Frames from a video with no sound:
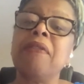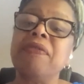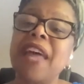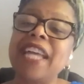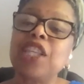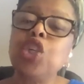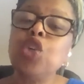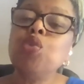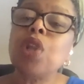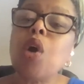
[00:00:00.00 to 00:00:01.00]
That
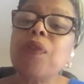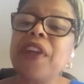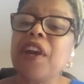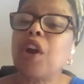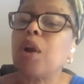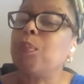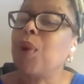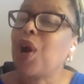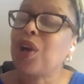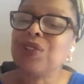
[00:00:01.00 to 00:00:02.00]
you know there are
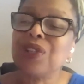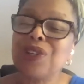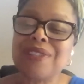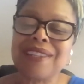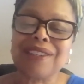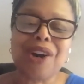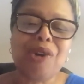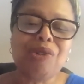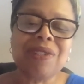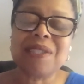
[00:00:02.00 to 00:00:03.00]
partners and
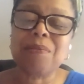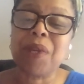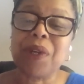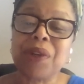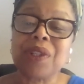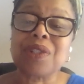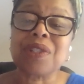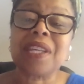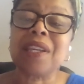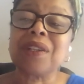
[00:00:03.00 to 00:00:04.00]
co-conspirators
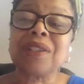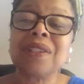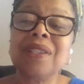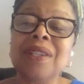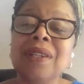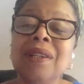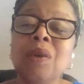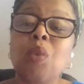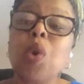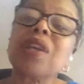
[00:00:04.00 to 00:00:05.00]
here
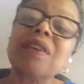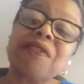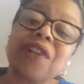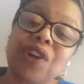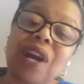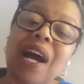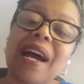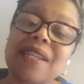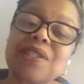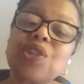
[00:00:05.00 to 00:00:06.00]
working for your
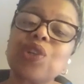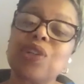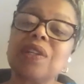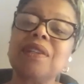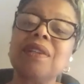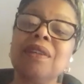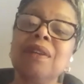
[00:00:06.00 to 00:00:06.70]
highest good,